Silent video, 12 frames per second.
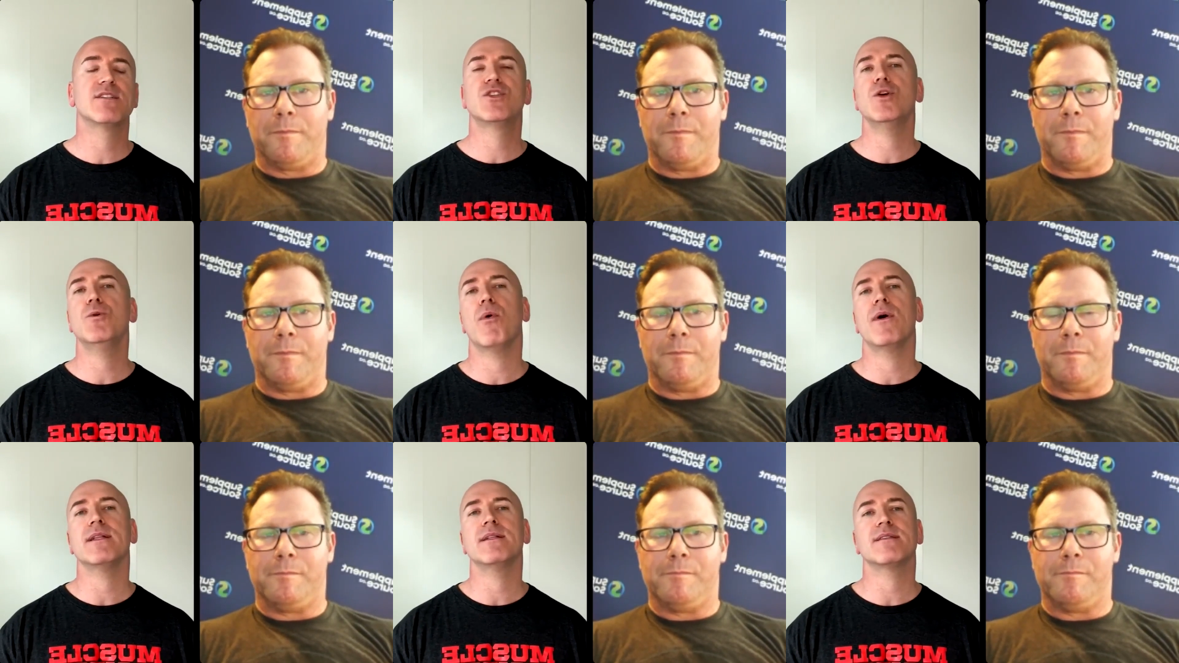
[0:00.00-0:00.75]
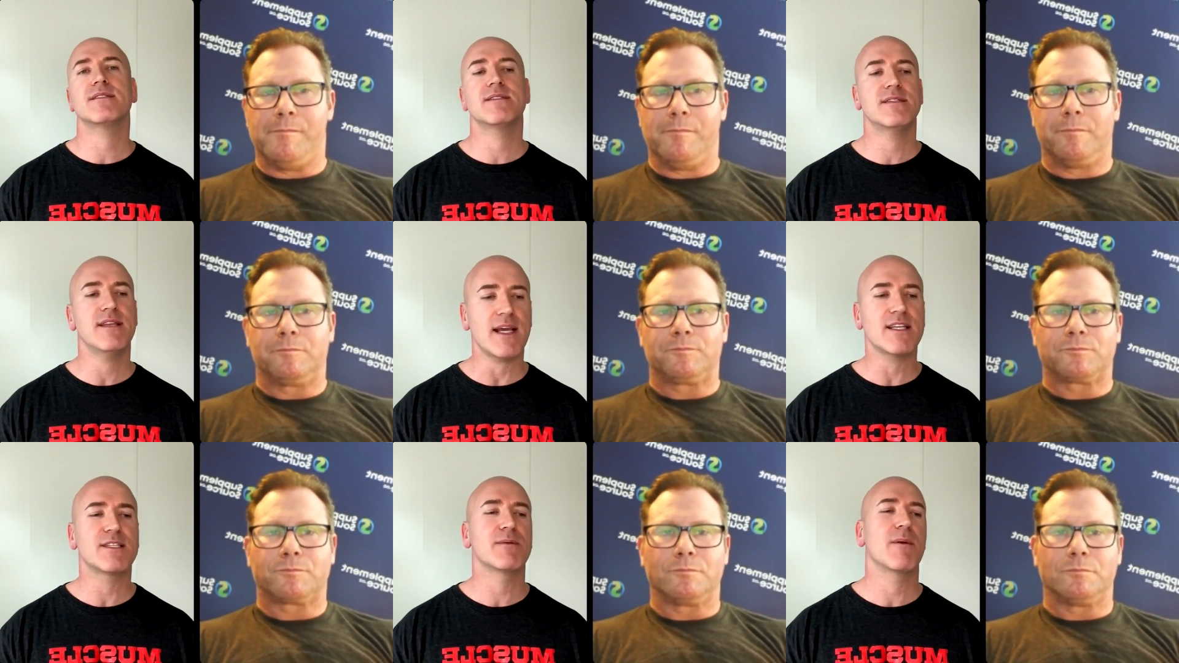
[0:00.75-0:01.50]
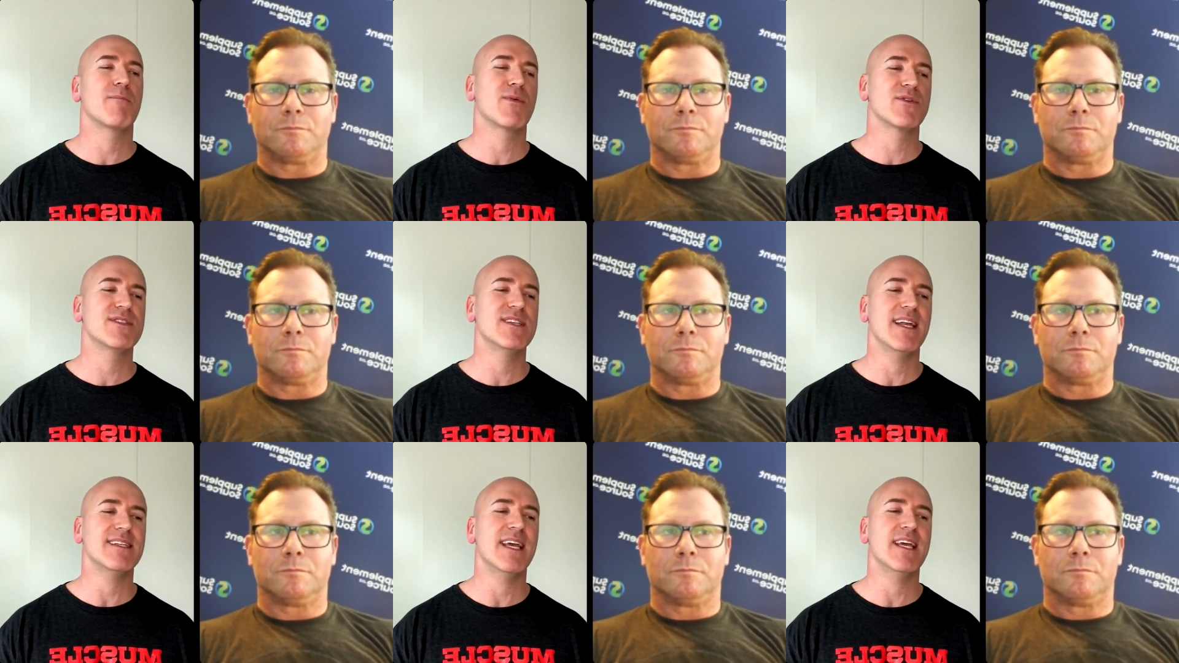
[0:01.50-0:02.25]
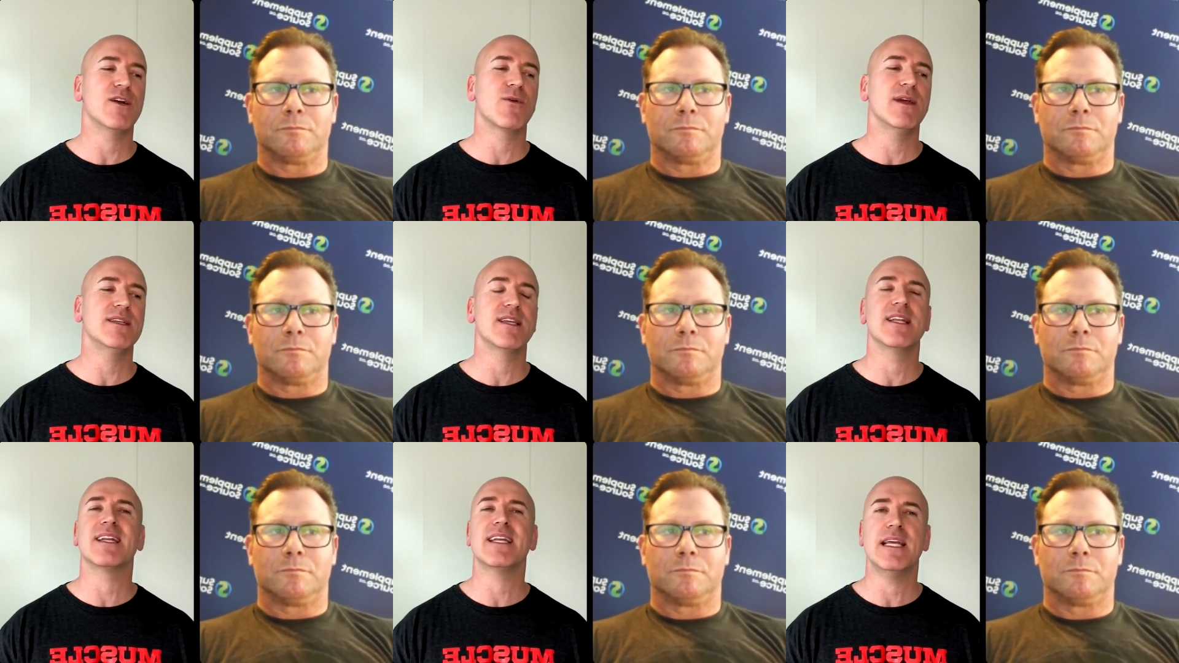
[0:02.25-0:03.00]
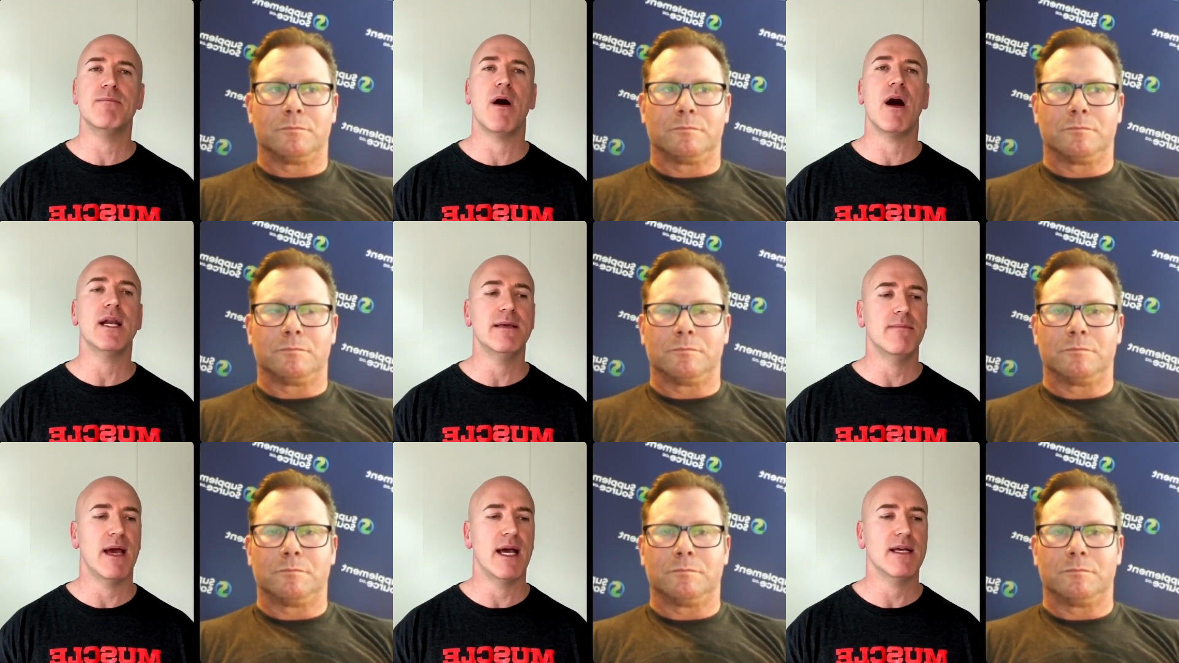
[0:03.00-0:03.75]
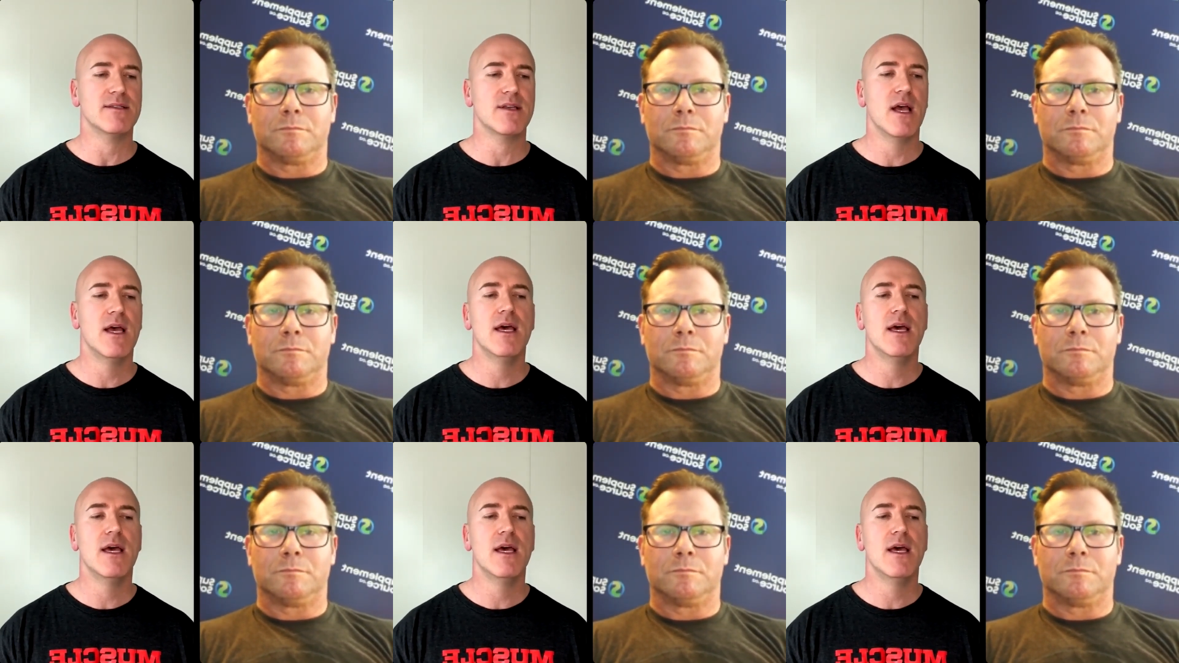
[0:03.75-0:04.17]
Speaker 1: two point six percent increase in lean body mass.